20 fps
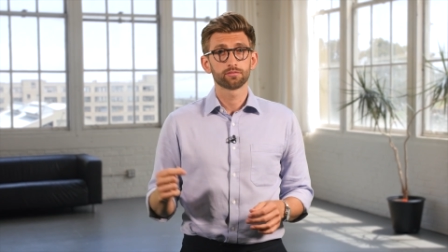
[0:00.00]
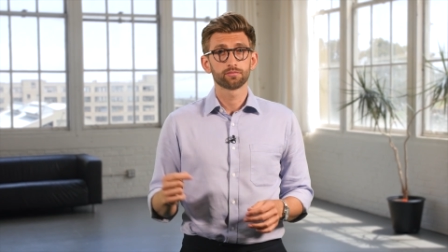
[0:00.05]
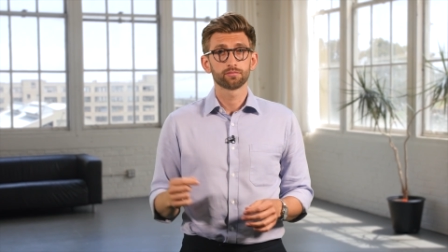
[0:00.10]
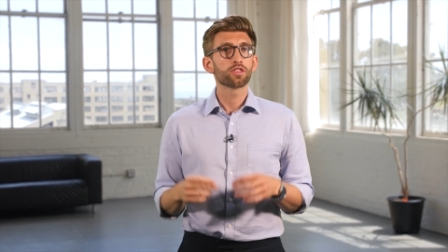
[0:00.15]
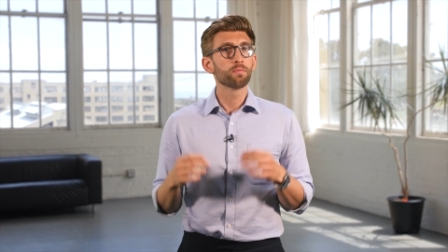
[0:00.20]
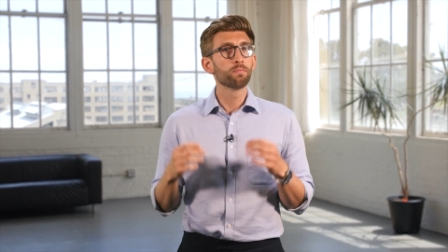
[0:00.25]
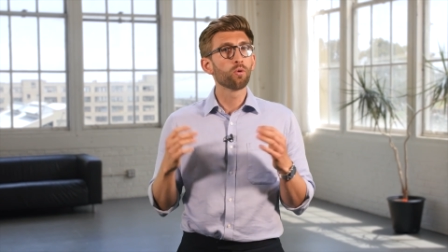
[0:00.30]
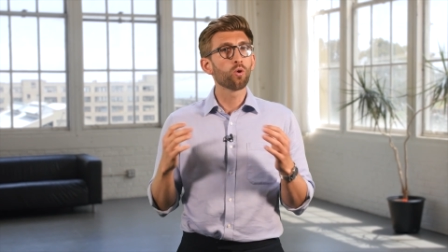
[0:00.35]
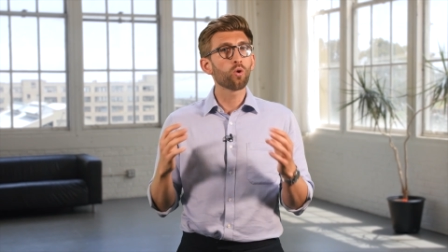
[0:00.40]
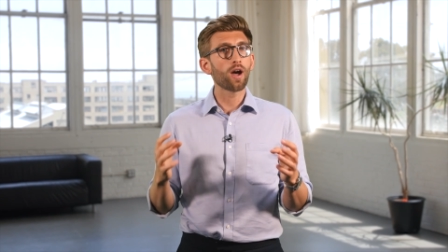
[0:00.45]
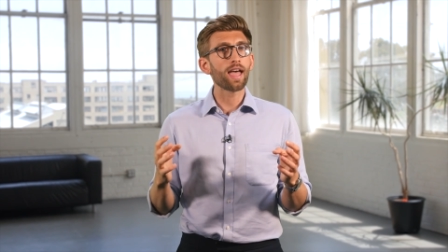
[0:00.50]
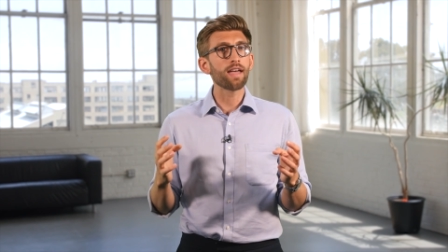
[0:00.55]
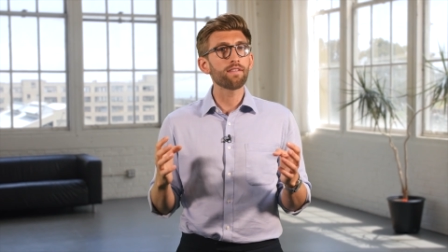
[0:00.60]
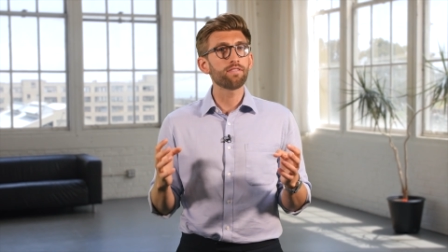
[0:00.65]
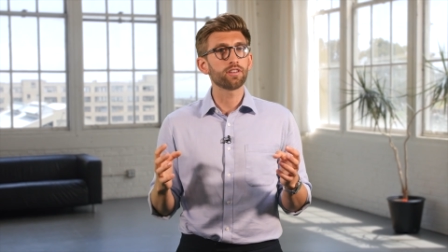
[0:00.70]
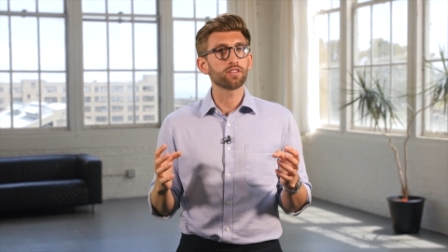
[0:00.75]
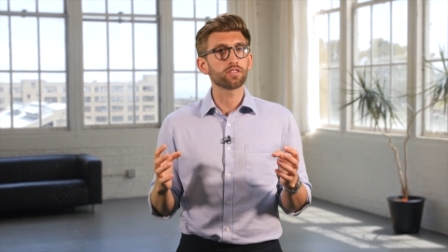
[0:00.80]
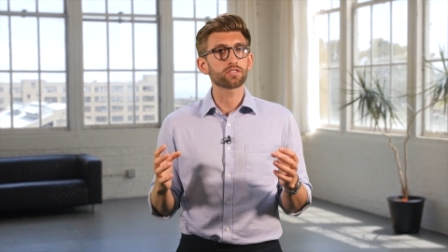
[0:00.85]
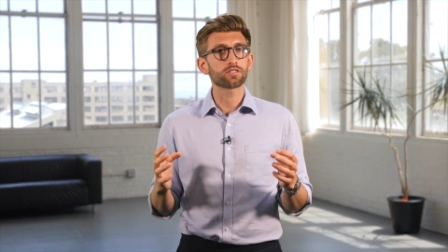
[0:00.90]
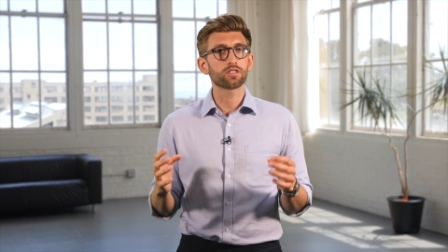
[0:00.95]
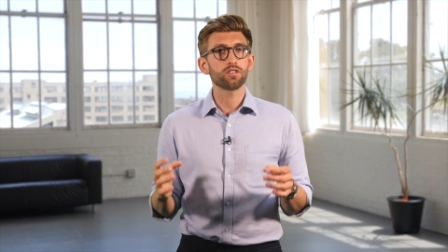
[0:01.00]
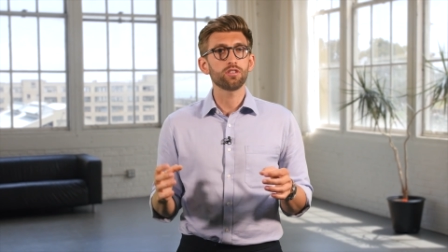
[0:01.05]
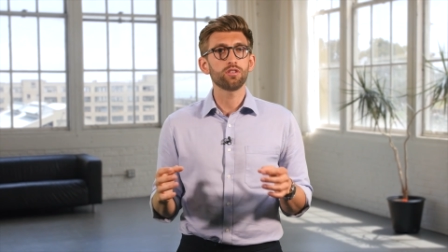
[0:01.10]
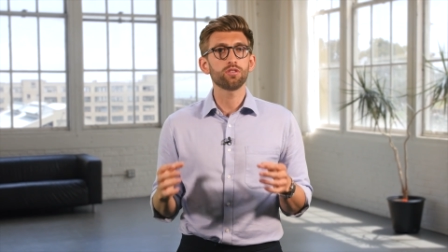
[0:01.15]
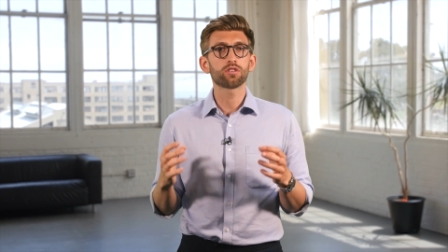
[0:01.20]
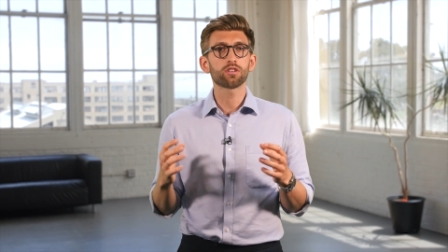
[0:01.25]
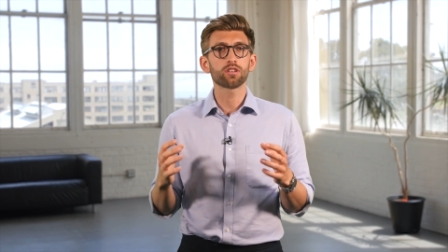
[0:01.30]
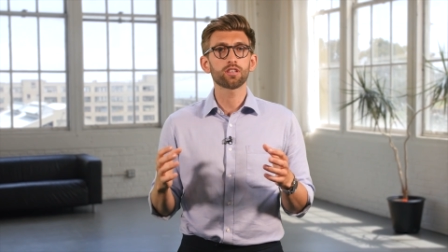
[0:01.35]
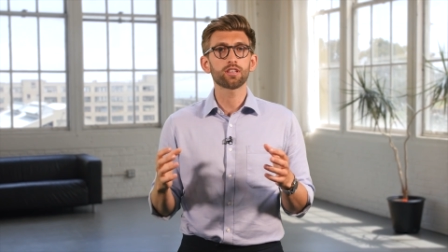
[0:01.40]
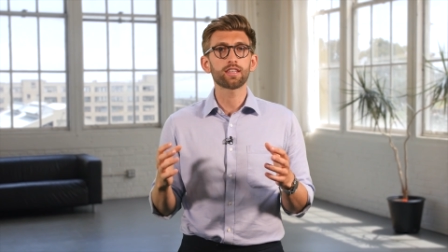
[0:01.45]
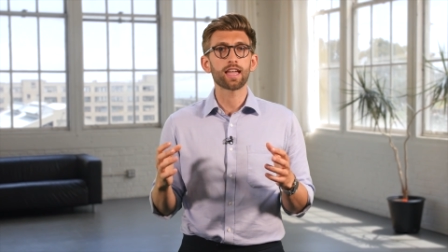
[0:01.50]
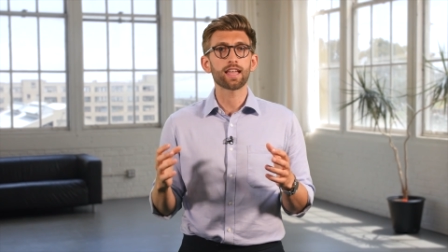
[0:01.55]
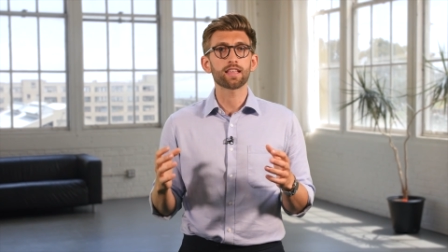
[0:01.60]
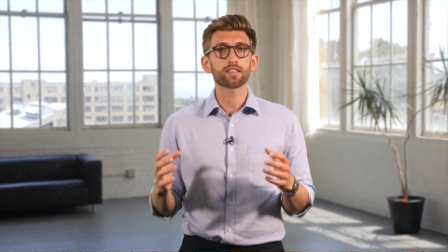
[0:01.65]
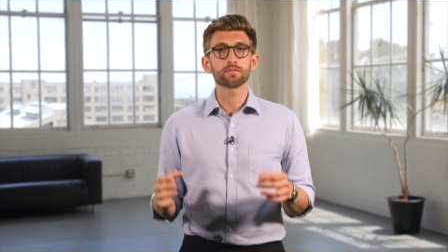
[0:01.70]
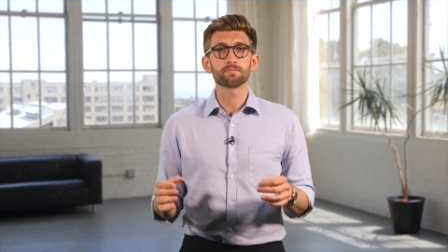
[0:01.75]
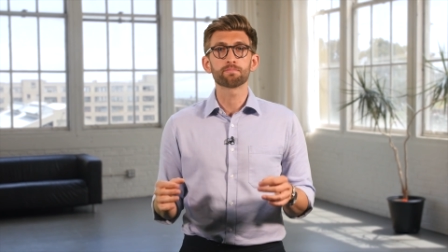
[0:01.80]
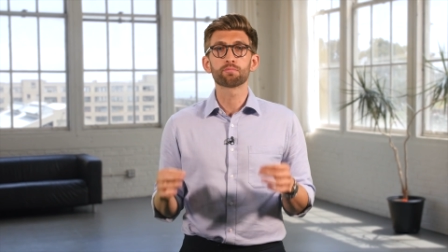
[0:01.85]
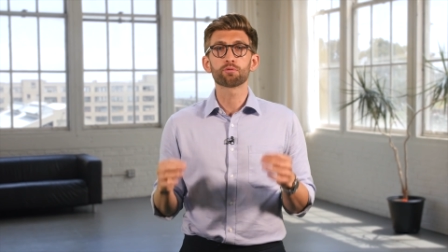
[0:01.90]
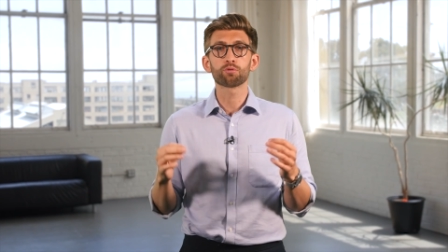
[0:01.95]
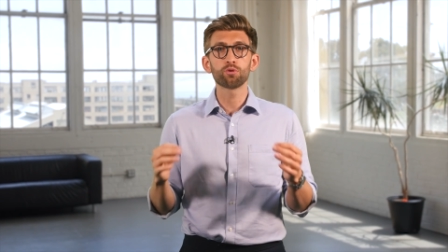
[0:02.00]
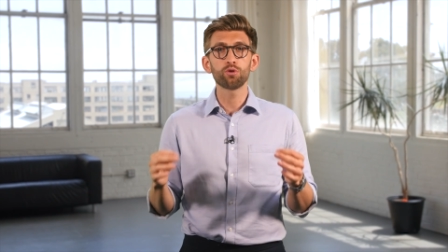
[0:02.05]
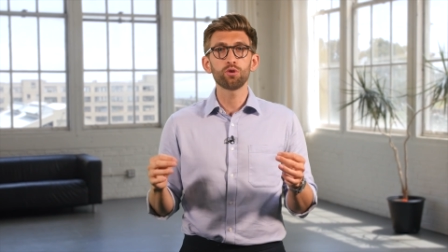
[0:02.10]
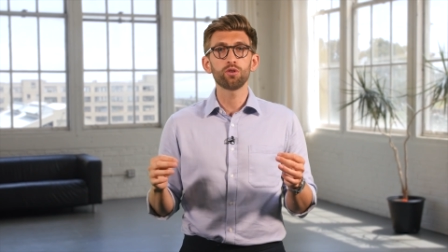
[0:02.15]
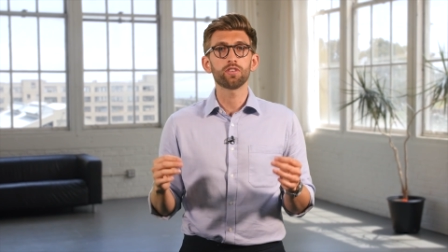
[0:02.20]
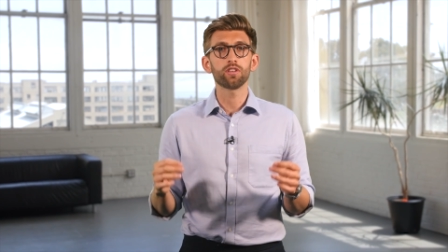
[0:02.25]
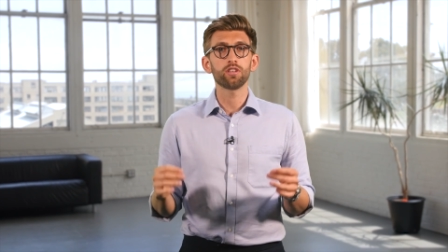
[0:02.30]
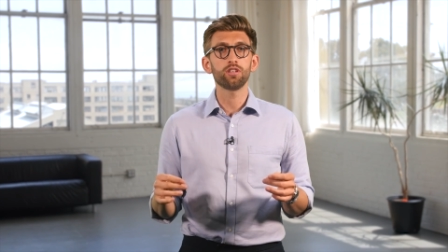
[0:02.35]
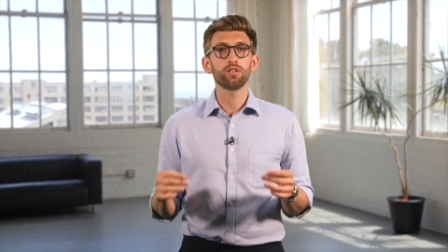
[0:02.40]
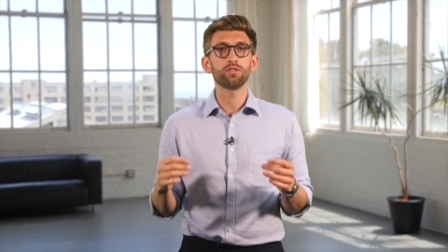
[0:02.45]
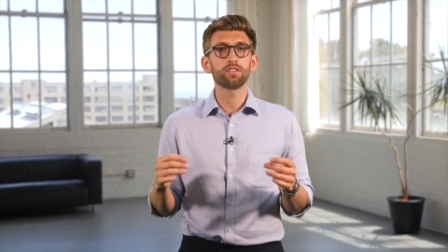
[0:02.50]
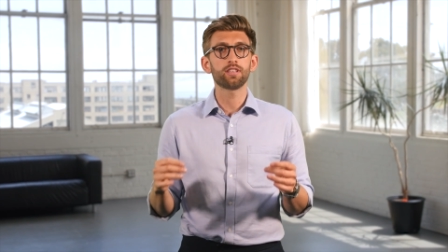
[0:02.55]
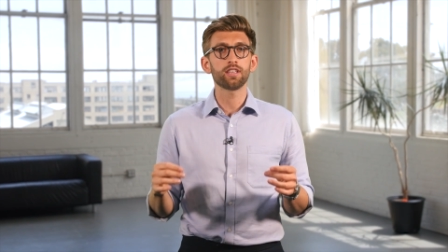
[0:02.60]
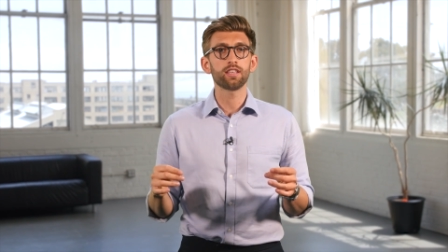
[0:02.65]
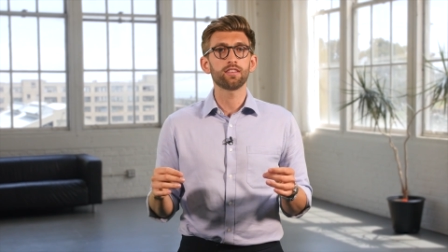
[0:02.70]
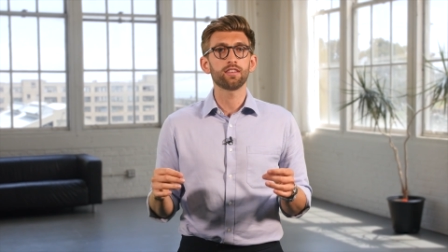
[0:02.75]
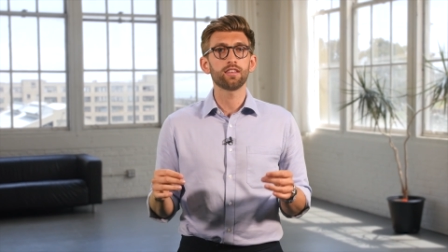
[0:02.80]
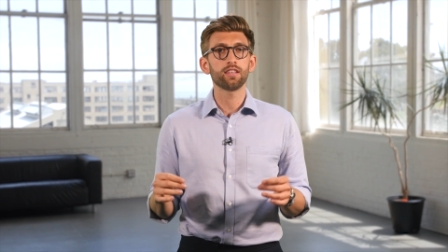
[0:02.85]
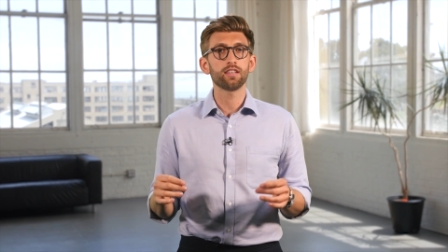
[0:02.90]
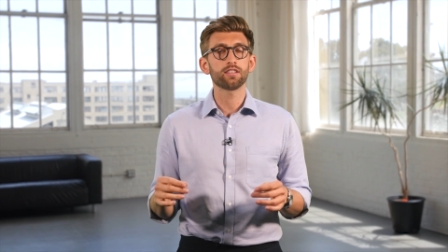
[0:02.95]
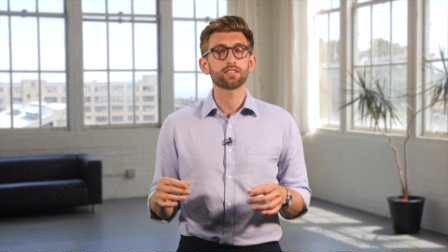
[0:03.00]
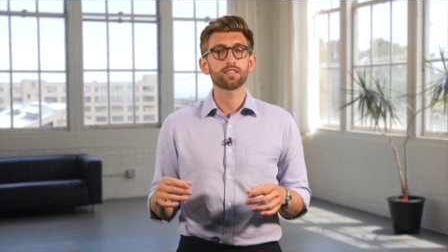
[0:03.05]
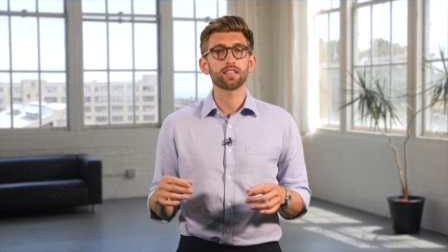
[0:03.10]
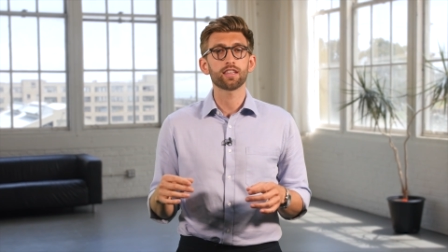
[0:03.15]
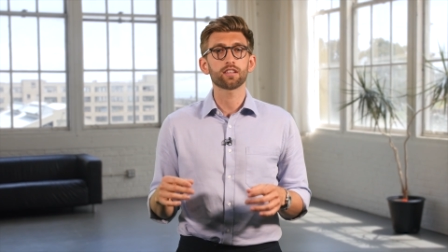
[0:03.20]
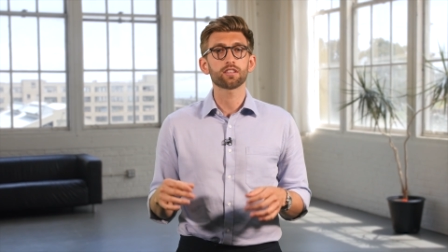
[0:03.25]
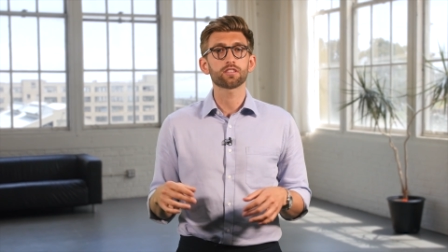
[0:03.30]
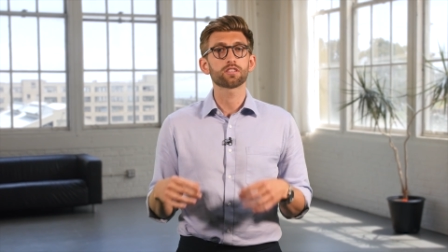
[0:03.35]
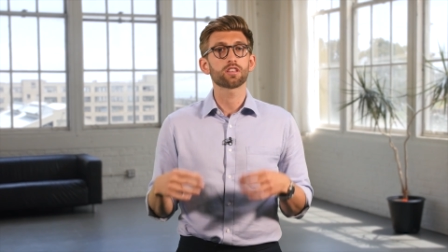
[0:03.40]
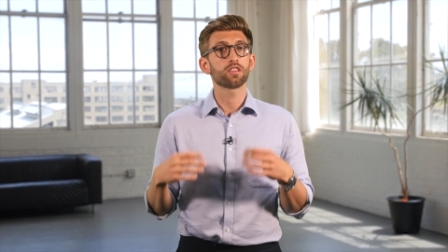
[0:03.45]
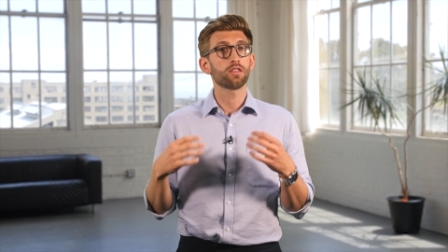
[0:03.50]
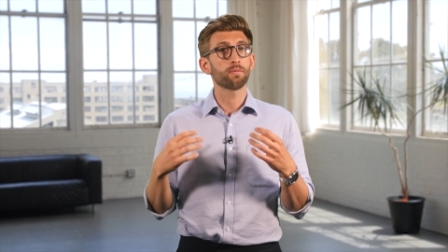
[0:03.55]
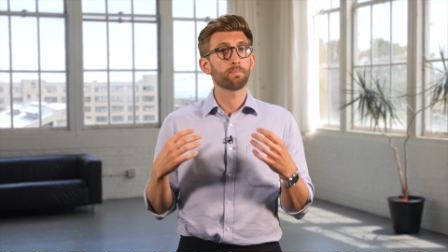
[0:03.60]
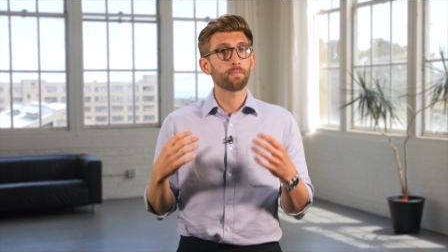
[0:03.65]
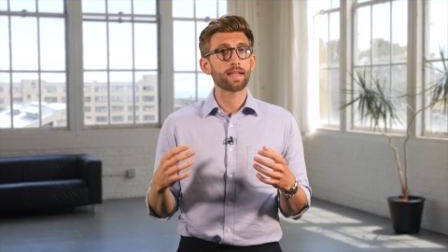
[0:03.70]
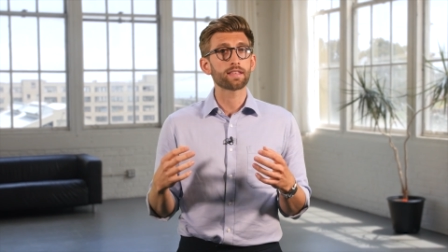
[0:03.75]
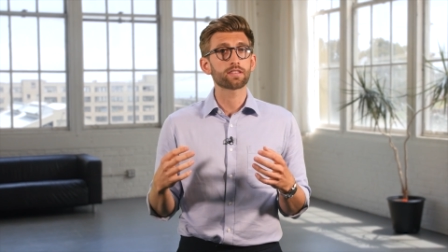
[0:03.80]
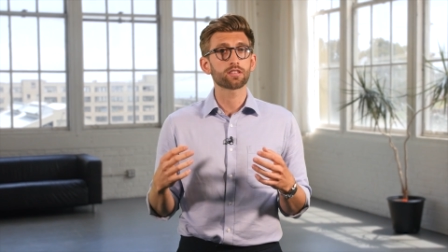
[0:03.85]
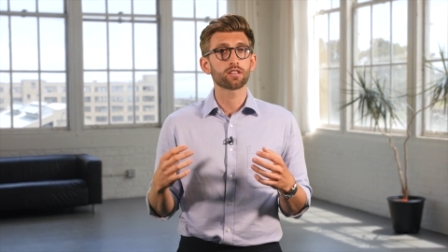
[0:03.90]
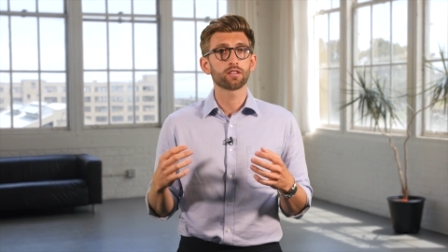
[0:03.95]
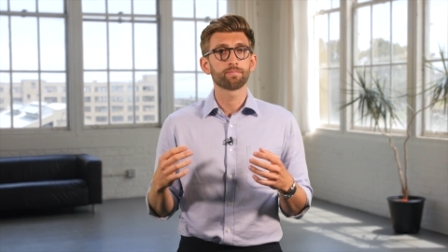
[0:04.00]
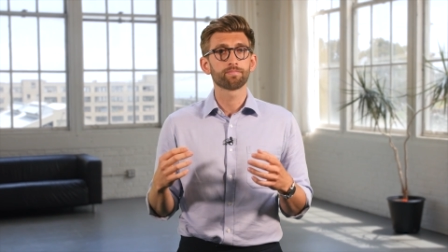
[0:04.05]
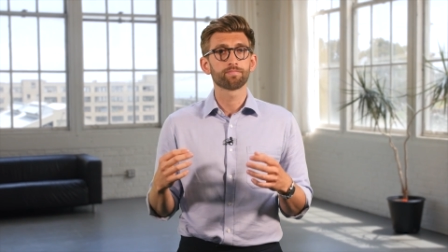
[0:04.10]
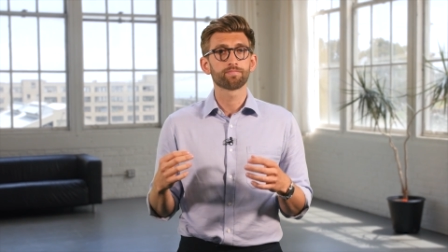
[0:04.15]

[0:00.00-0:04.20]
The more evidence that you can get to prove that you did these things, the better.